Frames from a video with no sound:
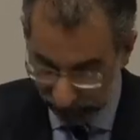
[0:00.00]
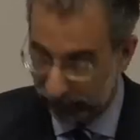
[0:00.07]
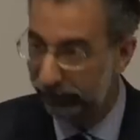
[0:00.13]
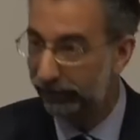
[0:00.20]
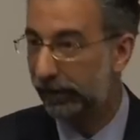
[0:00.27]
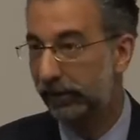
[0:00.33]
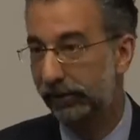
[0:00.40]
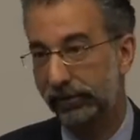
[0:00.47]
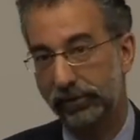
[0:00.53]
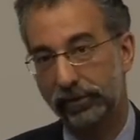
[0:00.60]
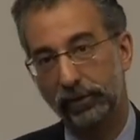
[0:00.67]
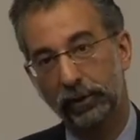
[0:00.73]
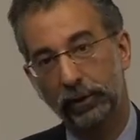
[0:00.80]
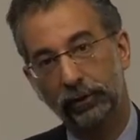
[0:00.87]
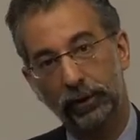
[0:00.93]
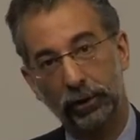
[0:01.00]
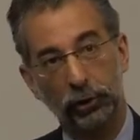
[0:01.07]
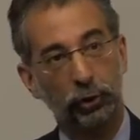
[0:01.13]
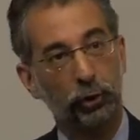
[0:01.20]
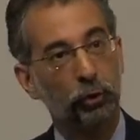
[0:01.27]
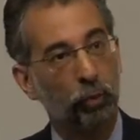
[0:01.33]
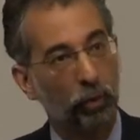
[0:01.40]
certain things that
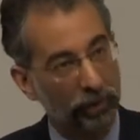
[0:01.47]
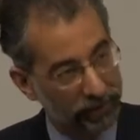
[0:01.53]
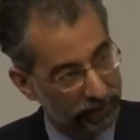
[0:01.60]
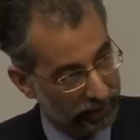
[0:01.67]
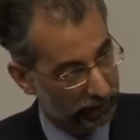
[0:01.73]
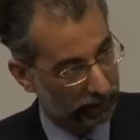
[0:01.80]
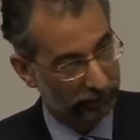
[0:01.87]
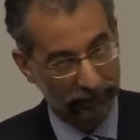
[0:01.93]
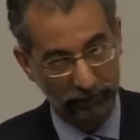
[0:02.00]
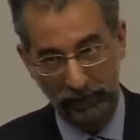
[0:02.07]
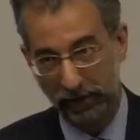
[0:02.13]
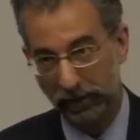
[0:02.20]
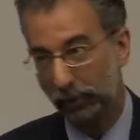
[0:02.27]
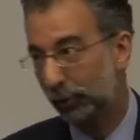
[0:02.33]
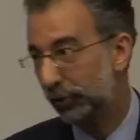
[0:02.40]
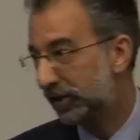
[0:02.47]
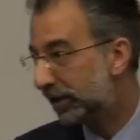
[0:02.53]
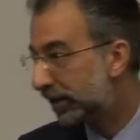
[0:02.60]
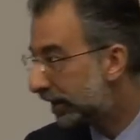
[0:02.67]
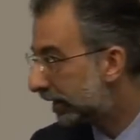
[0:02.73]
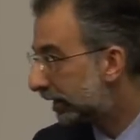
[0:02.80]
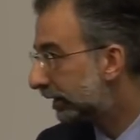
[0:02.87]
you wanted to hear from me are not
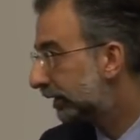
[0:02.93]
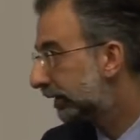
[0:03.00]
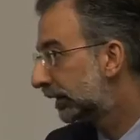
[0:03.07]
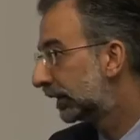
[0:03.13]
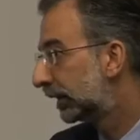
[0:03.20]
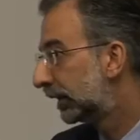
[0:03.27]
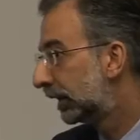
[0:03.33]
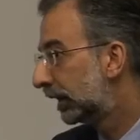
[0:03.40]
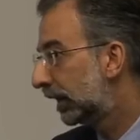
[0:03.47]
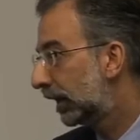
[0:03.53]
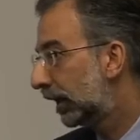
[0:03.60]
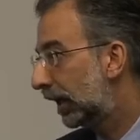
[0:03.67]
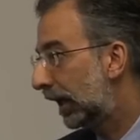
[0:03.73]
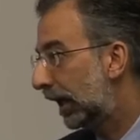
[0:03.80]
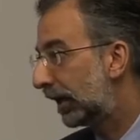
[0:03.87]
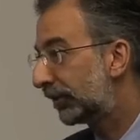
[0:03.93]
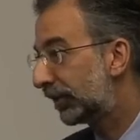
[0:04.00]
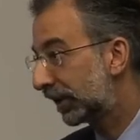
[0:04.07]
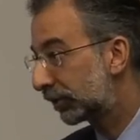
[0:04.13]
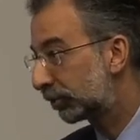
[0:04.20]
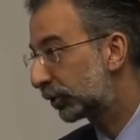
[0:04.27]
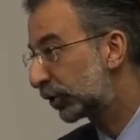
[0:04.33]
in here, uh, and
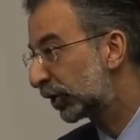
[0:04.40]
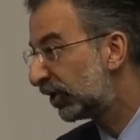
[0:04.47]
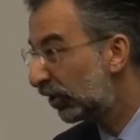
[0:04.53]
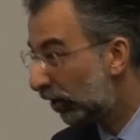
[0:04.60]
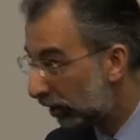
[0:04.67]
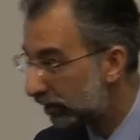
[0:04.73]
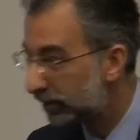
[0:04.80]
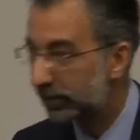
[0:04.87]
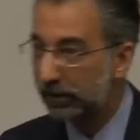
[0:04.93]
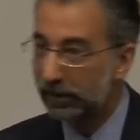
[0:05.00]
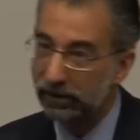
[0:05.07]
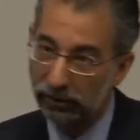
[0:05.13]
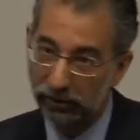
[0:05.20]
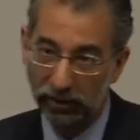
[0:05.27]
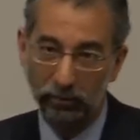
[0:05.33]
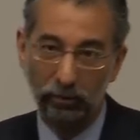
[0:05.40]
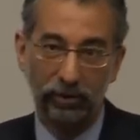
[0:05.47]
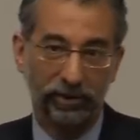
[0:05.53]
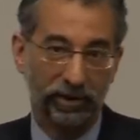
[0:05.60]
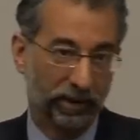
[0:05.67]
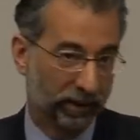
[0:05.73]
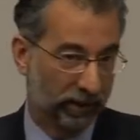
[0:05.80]
things which are not that you didn't
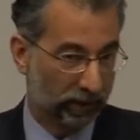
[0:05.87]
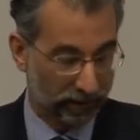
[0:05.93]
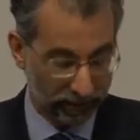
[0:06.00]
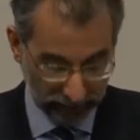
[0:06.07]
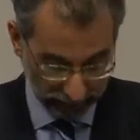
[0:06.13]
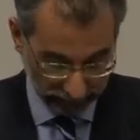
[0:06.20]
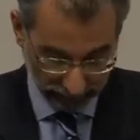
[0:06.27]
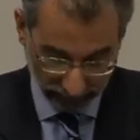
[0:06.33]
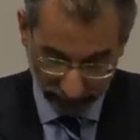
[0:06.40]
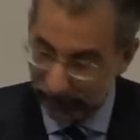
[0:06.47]
want to hear are here.